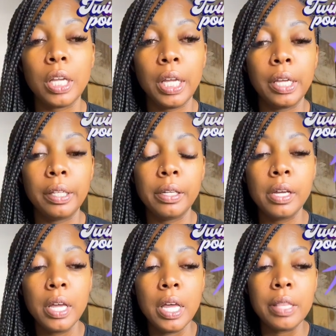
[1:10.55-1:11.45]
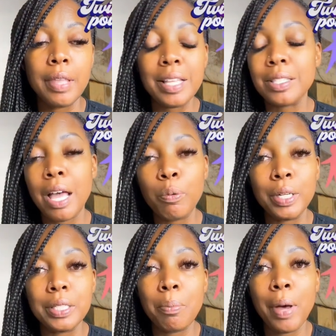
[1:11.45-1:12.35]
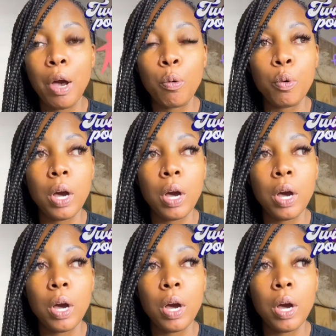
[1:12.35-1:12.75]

And that's not what it's about.